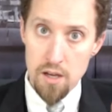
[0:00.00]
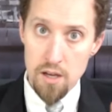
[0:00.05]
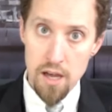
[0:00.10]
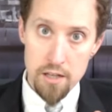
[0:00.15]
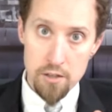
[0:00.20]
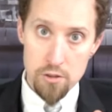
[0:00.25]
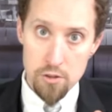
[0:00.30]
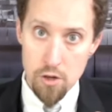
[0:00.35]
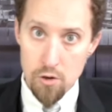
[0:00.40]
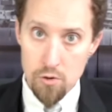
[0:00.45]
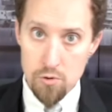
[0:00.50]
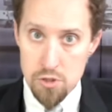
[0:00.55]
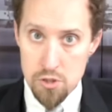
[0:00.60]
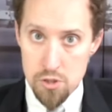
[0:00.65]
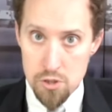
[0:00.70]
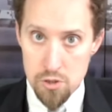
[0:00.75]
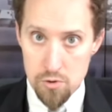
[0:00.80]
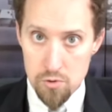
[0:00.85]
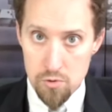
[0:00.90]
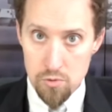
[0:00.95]
and goes
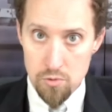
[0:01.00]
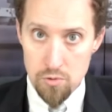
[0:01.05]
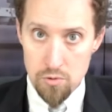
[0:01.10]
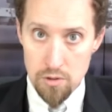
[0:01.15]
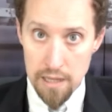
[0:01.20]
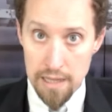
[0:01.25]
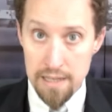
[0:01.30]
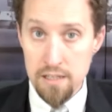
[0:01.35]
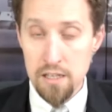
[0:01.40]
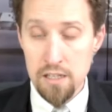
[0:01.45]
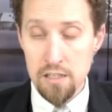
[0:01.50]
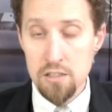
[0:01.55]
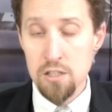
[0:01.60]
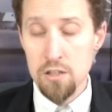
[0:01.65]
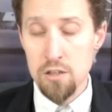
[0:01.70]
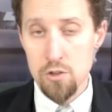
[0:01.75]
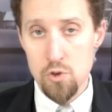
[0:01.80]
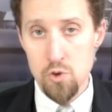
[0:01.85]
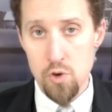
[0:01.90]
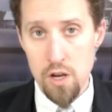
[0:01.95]
to lending to
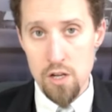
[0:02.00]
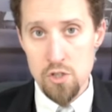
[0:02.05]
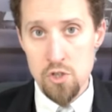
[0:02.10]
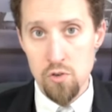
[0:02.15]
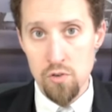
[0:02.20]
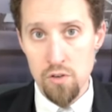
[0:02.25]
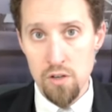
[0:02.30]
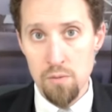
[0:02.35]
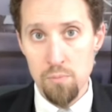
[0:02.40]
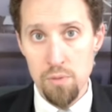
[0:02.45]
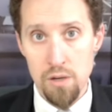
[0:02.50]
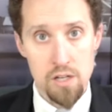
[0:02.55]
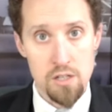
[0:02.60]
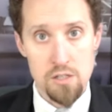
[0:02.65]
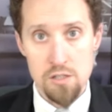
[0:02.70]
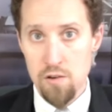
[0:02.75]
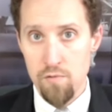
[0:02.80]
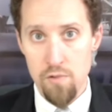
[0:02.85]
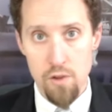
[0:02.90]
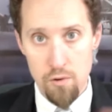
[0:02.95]
the treasury
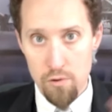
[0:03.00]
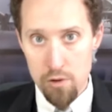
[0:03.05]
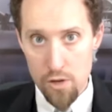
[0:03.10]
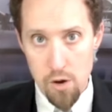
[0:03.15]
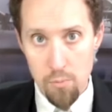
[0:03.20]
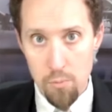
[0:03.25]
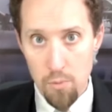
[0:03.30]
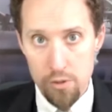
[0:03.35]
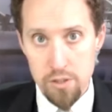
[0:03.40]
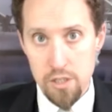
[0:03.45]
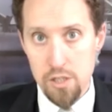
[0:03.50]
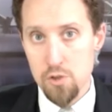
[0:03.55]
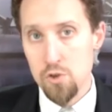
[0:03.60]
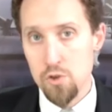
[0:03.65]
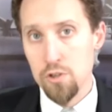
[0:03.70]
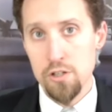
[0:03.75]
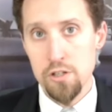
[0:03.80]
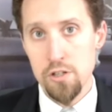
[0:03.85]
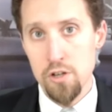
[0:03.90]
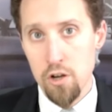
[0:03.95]
because of their you know
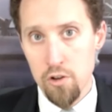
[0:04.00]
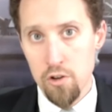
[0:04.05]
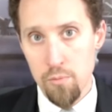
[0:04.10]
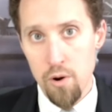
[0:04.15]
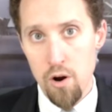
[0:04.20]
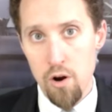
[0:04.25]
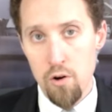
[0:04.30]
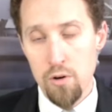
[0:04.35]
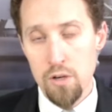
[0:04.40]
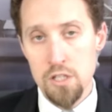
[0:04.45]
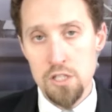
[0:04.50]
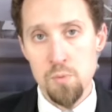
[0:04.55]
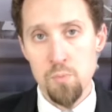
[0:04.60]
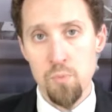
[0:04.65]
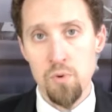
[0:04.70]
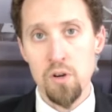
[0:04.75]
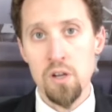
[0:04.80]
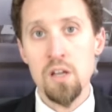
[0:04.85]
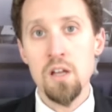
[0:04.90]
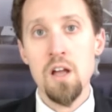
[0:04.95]
multi-trillion dollar borrowing
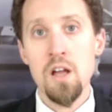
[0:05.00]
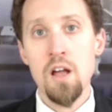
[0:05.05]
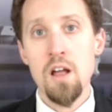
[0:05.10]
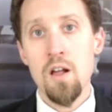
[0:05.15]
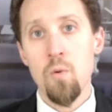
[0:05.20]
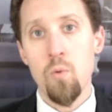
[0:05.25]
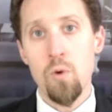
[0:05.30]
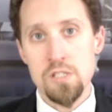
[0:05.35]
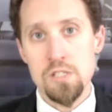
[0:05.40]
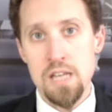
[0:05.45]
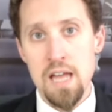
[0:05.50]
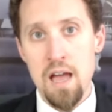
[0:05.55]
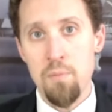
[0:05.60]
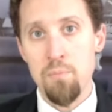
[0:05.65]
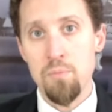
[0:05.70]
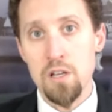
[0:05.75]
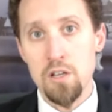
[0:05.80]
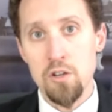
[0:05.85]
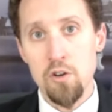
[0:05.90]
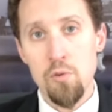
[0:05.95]
spree what's
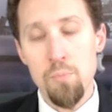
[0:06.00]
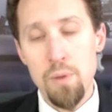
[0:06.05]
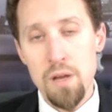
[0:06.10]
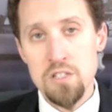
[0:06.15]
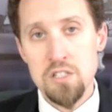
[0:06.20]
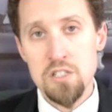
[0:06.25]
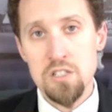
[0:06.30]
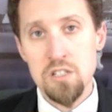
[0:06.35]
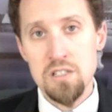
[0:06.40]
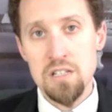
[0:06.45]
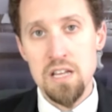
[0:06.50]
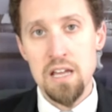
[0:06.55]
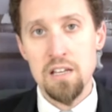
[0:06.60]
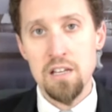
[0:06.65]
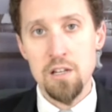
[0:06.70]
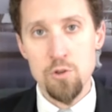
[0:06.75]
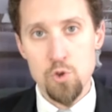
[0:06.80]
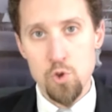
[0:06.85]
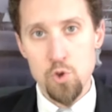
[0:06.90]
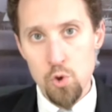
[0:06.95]
happening you're basically
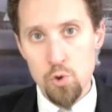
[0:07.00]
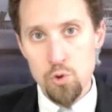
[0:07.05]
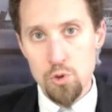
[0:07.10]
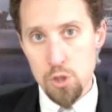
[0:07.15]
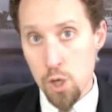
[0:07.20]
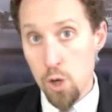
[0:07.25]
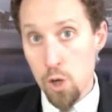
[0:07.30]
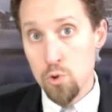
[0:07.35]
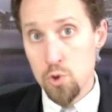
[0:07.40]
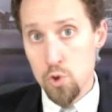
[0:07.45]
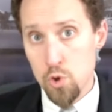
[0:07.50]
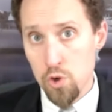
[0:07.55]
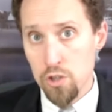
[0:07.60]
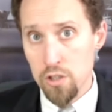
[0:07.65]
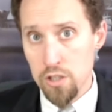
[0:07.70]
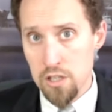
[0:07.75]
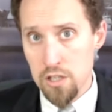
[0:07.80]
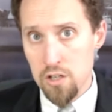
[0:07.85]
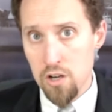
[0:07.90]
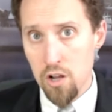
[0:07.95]
taking two
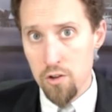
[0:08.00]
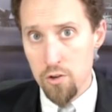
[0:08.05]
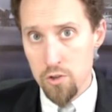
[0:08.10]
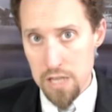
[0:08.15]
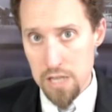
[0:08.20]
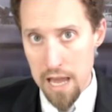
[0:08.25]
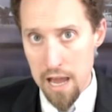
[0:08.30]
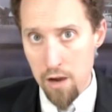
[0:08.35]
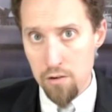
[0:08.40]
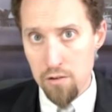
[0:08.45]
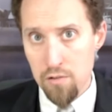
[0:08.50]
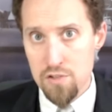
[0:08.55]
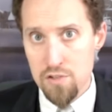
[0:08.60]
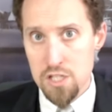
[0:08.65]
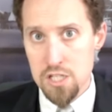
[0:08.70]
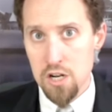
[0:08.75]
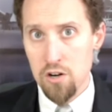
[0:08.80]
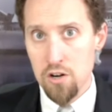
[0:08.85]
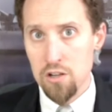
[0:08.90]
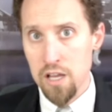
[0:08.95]
trillion dollars out of
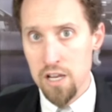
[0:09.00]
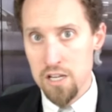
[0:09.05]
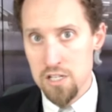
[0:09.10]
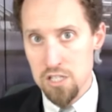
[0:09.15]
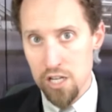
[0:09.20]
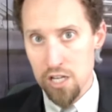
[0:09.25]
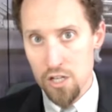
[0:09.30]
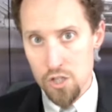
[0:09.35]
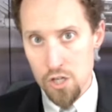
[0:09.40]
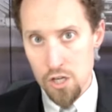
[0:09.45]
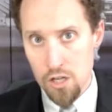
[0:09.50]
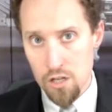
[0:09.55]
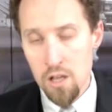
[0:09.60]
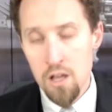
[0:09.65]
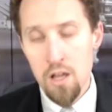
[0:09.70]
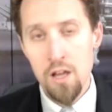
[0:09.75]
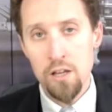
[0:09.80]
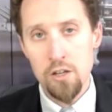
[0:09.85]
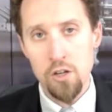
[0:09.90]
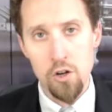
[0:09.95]
sterilization
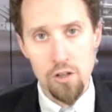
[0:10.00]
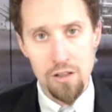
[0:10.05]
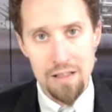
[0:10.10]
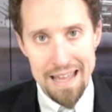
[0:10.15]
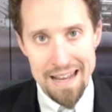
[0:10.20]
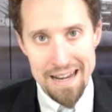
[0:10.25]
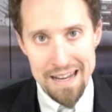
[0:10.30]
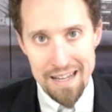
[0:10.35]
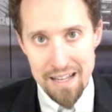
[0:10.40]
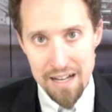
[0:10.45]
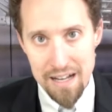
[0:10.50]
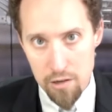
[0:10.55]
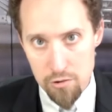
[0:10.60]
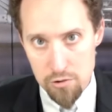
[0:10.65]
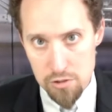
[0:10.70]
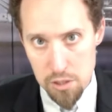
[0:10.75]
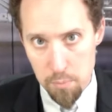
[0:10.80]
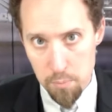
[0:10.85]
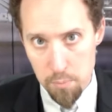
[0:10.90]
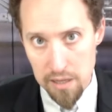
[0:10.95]
you're letting it
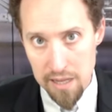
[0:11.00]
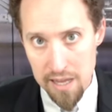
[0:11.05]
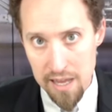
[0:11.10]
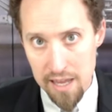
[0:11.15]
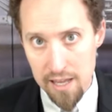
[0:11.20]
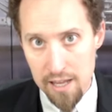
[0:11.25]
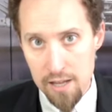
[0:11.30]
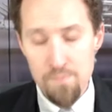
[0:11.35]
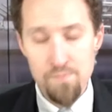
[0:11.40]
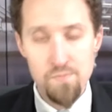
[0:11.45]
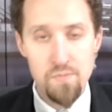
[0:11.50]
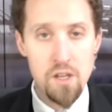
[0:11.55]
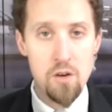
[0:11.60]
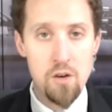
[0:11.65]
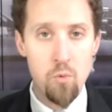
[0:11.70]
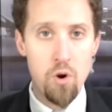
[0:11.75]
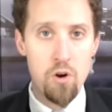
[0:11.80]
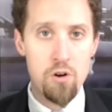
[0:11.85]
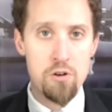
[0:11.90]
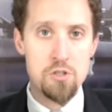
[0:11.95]
out to play
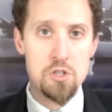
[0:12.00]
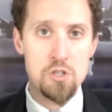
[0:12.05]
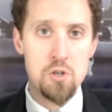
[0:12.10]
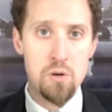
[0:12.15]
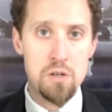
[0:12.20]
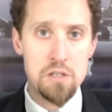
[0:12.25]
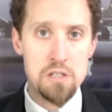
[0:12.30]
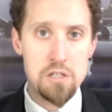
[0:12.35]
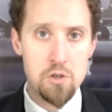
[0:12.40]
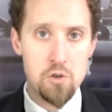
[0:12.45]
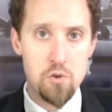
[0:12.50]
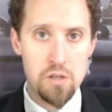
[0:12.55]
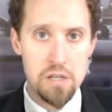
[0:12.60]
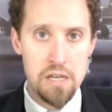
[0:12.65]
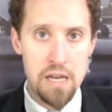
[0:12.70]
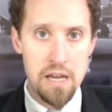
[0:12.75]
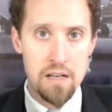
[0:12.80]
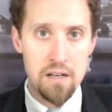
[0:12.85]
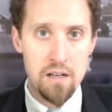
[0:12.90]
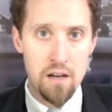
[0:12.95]
where it's going to
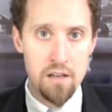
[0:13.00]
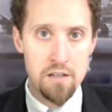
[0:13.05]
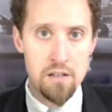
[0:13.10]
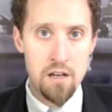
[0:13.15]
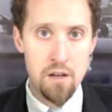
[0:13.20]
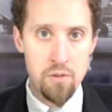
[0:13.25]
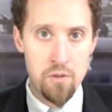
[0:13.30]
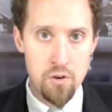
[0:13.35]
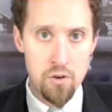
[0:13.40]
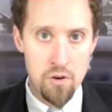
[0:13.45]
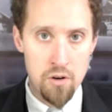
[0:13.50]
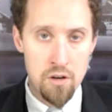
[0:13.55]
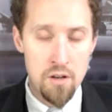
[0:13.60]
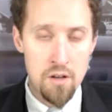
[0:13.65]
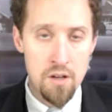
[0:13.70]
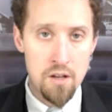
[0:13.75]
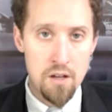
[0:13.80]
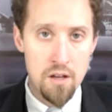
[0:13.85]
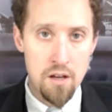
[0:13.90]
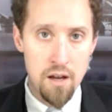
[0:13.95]
create another
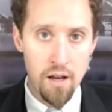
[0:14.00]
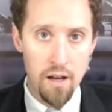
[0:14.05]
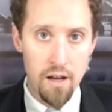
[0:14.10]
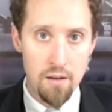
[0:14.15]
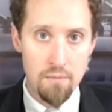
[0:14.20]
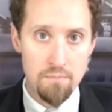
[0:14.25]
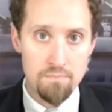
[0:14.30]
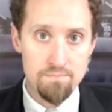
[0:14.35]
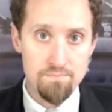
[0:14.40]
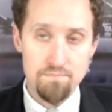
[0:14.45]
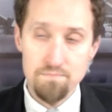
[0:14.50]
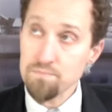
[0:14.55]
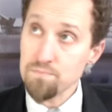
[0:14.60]
um,